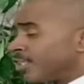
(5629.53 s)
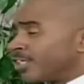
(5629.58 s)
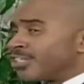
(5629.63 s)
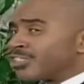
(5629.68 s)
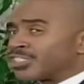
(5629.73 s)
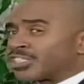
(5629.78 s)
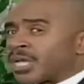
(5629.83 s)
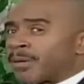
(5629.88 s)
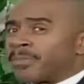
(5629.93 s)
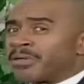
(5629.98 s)

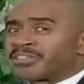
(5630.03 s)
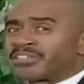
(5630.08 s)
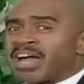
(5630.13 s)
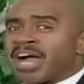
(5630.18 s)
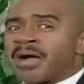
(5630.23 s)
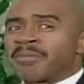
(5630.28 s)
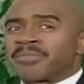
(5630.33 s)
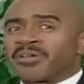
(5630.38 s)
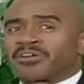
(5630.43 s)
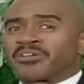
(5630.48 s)
In the
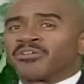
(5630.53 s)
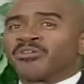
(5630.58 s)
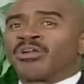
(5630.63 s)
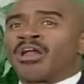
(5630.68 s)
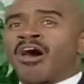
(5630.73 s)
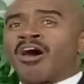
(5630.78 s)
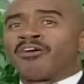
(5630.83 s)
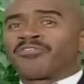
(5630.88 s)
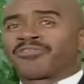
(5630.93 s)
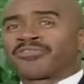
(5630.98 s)
summertime to
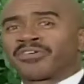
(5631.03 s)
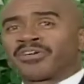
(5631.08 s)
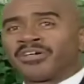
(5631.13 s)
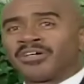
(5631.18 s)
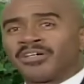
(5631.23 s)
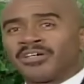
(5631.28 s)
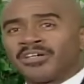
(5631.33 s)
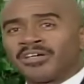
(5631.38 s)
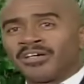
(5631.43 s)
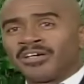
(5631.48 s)
cool off.
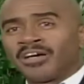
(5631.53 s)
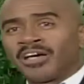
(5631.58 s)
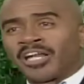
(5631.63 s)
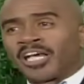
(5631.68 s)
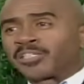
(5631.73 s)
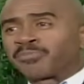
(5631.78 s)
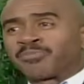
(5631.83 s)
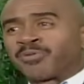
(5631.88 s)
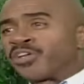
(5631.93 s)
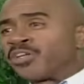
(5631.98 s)

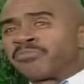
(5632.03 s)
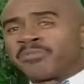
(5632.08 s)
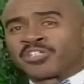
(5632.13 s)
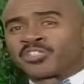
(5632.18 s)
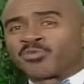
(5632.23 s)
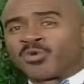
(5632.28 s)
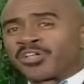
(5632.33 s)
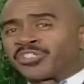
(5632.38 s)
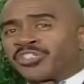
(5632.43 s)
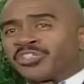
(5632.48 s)
And that's pretty
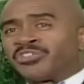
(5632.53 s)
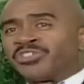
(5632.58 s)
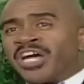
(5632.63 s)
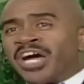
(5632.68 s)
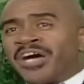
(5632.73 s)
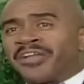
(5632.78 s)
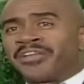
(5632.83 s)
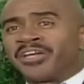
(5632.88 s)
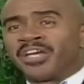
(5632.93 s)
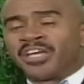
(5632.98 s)
much what you
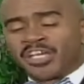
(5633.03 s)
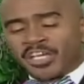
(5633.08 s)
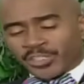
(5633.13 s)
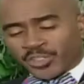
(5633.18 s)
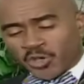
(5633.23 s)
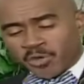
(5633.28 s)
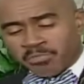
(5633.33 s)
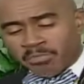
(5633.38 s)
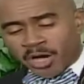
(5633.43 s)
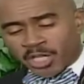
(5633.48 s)
done.
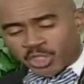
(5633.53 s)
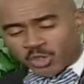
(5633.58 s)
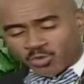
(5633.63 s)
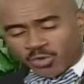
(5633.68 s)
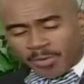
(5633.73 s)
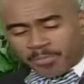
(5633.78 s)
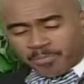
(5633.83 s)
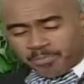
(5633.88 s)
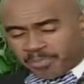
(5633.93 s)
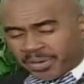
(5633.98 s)
You
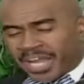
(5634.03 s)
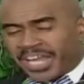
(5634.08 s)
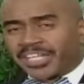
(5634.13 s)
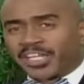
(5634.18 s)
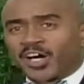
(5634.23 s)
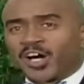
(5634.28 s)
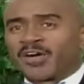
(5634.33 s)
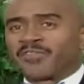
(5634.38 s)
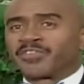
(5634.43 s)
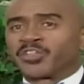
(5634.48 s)
must
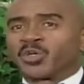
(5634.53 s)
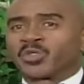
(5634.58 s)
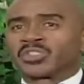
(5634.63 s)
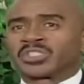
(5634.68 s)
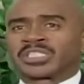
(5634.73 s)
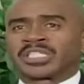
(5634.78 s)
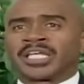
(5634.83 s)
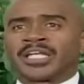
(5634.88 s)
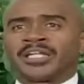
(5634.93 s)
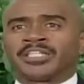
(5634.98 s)
repent of
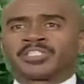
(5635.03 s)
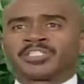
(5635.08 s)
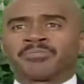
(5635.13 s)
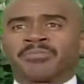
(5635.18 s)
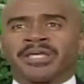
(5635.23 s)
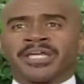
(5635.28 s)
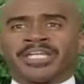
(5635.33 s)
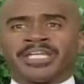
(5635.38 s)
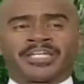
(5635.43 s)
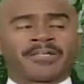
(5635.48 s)
your sins,
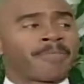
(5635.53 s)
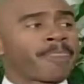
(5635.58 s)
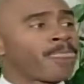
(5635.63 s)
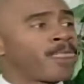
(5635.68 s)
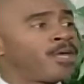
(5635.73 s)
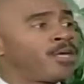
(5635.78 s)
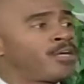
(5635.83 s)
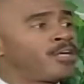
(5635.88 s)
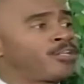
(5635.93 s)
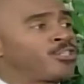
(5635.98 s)
meaning
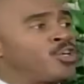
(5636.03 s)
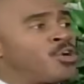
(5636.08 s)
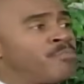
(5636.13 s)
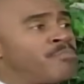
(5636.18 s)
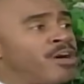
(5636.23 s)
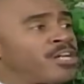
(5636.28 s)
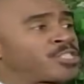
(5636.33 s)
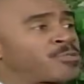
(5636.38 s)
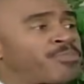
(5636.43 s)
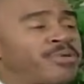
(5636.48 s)
you
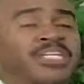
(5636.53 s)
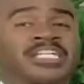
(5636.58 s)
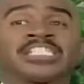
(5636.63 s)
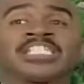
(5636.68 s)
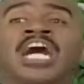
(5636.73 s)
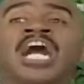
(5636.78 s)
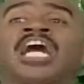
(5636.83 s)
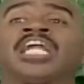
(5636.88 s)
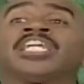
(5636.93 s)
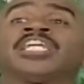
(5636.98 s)
must be
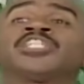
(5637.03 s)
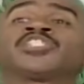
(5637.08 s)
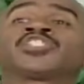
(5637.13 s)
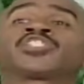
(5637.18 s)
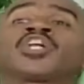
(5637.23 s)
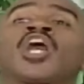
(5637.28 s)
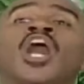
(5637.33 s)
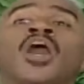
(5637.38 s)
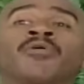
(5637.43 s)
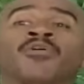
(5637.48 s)
godly
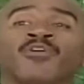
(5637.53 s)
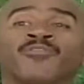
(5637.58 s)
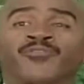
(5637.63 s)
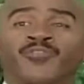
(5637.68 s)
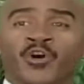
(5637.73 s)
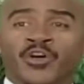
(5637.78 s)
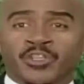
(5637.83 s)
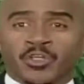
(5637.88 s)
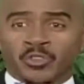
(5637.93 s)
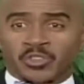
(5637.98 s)
sorrow
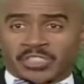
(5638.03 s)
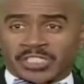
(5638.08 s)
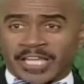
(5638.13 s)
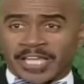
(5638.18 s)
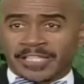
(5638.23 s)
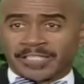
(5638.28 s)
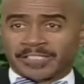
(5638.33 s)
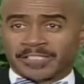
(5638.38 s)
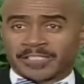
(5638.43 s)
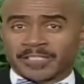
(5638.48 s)
for your
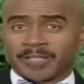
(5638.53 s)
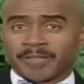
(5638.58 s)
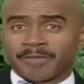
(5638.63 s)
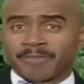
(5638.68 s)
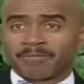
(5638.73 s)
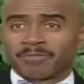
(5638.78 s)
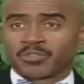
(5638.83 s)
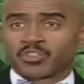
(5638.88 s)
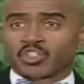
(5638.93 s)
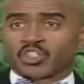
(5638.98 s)
sins.
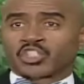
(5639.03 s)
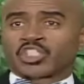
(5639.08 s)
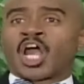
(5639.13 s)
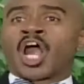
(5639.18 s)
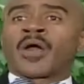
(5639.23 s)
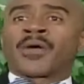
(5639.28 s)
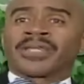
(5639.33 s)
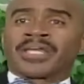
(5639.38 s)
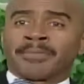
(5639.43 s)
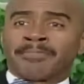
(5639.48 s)

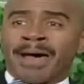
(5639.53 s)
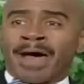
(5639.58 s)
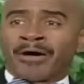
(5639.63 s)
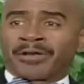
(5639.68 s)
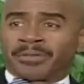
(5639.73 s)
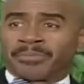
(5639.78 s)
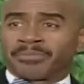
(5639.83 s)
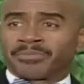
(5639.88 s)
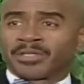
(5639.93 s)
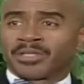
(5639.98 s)
Sorry
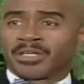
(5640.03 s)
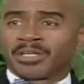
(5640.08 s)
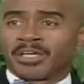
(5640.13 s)
about them.